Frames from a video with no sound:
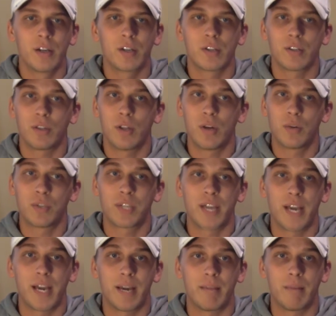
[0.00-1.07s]
Close
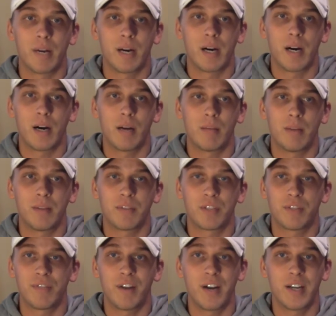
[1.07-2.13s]
game. If
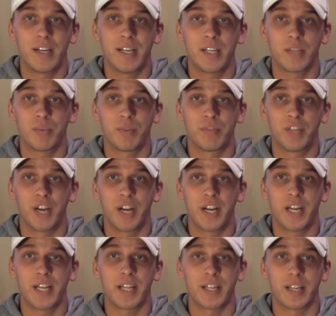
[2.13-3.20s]
Stephon Diggs would have done
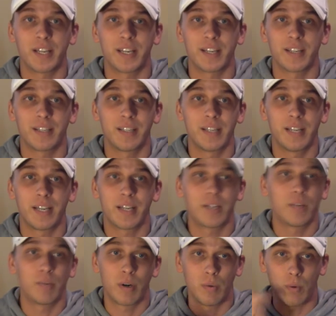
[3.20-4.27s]
anything, Nick,
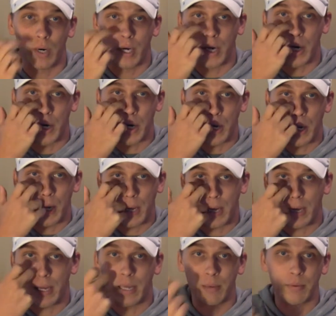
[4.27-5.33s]
you would have won.
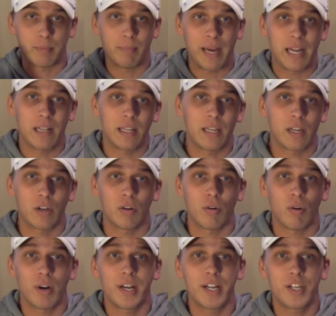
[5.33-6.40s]
He was battling a
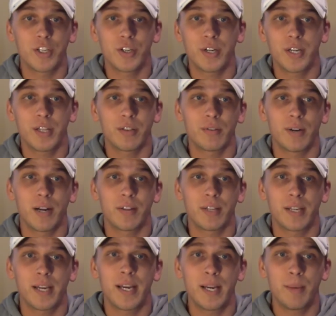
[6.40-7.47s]
groin injury throughout the
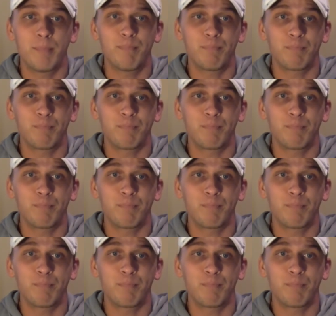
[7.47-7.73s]
game.